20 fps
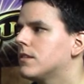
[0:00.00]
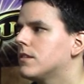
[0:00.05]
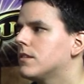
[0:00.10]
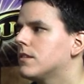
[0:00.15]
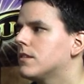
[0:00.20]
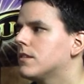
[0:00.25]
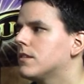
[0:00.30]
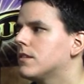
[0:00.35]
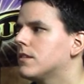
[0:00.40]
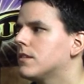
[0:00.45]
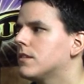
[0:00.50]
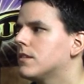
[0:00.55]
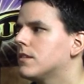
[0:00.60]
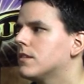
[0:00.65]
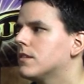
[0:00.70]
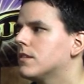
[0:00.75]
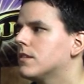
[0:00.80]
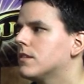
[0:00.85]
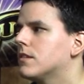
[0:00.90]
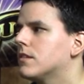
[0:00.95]

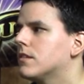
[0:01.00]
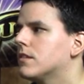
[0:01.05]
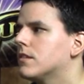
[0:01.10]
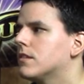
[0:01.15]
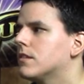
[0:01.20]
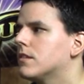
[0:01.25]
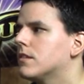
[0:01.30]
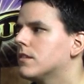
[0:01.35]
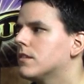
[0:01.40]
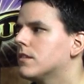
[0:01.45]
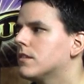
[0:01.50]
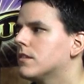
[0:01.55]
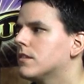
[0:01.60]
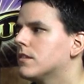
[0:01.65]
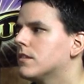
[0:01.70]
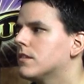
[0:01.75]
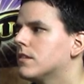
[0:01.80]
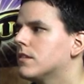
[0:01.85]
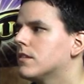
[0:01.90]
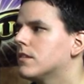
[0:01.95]

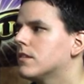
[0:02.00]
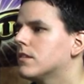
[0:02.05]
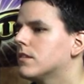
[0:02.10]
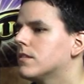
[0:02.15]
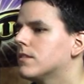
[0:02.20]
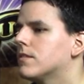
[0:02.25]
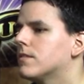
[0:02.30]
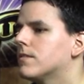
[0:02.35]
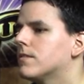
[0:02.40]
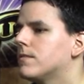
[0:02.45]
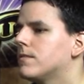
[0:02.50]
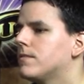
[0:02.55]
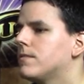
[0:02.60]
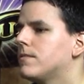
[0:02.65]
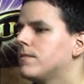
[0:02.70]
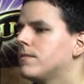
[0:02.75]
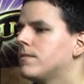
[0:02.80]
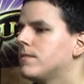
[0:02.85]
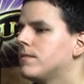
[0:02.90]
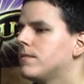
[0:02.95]

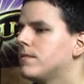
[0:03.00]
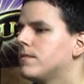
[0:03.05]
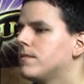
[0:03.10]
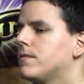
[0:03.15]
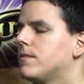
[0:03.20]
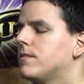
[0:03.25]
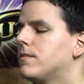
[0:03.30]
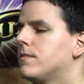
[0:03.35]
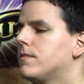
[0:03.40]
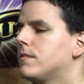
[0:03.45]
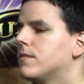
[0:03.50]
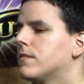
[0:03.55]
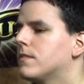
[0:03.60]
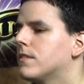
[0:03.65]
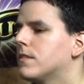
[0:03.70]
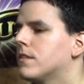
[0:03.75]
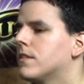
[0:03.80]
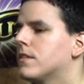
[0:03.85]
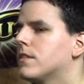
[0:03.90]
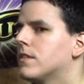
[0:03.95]

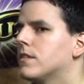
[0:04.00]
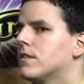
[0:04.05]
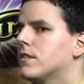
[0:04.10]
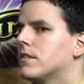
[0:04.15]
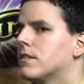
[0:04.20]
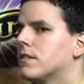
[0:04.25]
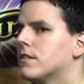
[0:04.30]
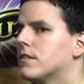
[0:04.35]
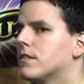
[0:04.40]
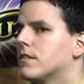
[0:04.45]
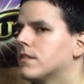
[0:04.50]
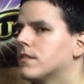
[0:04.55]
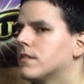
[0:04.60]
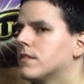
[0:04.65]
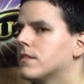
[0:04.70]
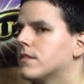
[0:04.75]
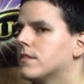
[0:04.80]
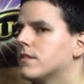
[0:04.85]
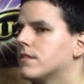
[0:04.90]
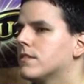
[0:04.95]

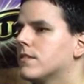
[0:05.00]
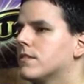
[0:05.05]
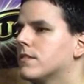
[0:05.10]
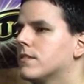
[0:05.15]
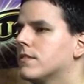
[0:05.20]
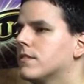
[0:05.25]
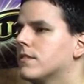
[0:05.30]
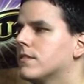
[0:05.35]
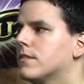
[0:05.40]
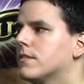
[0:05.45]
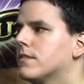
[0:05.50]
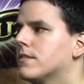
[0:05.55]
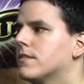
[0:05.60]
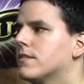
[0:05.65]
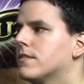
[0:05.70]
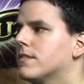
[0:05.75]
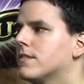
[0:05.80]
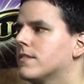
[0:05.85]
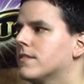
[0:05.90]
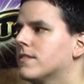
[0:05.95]

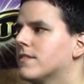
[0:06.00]
No words are spoken by the person on screen.